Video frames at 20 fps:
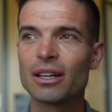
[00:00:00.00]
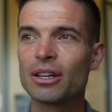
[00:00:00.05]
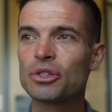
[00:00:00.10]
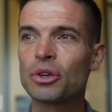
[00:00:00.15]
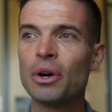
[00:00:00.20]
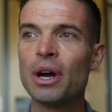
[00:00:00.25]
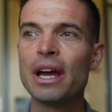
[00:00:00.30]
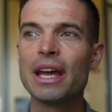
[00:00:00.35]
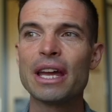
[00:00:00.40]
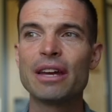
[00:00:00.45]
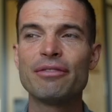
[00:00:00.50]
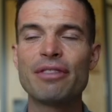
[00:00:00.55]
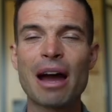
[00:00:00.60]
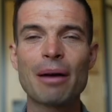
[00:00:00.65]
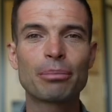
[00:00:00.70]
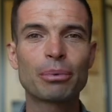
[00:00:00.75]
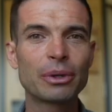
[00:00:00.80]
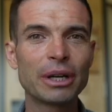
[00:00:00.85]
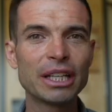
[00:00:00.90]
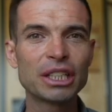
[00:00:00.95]
So
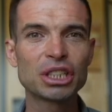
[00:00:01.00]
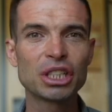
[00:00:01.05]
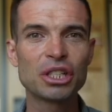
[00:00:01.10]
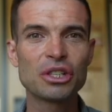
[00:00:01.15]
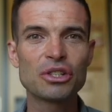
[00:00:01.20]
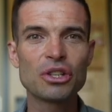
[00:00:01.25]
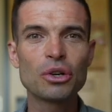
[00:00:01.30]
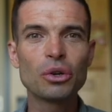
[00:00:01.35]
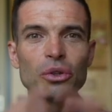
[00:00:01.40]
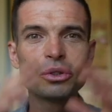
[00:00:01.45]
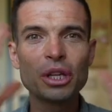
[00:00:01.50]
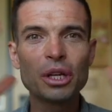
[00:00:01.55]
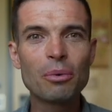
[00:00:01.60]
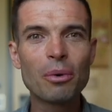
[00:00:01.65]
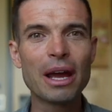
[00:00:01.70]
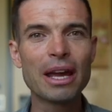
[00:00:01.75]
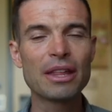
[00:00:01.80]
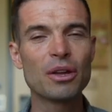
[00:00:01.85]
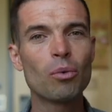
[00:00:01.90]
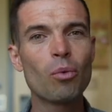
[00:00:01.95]
evaporation is the only
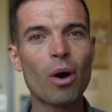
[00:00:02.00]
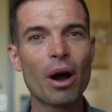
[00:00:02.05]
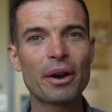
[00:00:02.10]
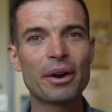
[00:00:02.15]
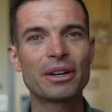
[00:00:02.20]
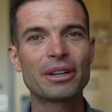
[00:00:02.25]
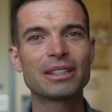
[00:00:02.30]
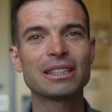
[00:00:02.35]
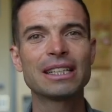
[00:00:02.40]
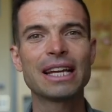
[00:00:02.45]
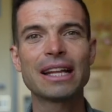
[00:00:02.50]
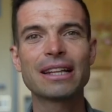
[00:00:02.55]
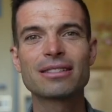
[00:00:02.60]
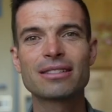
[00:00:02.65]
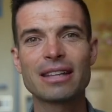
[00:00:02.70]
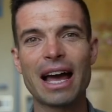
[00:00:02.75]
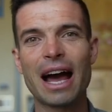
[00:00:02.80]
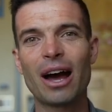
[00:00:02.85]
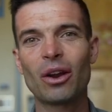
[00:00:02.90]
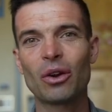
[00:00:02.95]
way that water gets
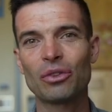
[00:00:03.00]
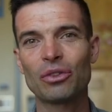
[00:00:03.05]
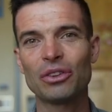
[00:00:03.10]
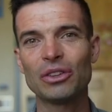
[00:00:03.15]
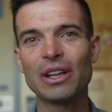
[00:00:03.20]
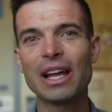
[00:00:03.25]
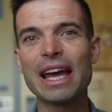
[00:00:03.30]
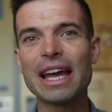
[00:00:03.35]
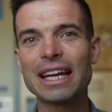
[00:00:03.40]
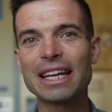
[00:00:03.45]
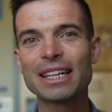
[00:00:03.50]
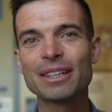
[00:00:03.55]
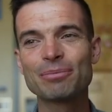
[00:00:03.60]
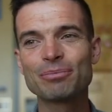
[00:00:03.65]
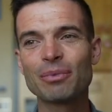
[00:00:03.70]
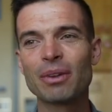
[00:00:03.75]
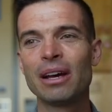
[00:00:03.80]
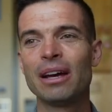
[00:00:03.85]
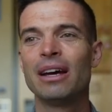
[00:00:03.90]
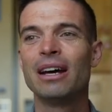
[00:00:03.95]
out of the lake.
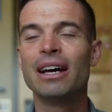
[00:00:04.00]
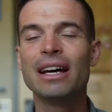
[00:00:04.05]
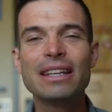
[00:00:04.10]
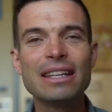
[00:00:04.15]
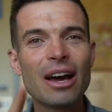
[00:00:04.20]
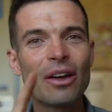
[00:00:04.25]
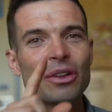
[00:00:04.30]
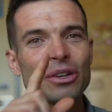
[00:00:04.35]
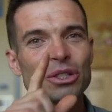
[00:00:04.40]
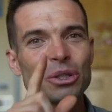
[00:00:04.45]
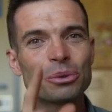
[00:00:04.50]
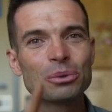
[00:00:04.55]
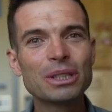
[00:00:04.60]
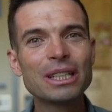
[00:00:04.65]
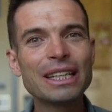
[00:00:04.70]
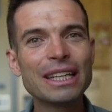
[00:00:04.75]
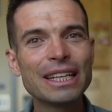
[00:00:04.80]
Now there's a really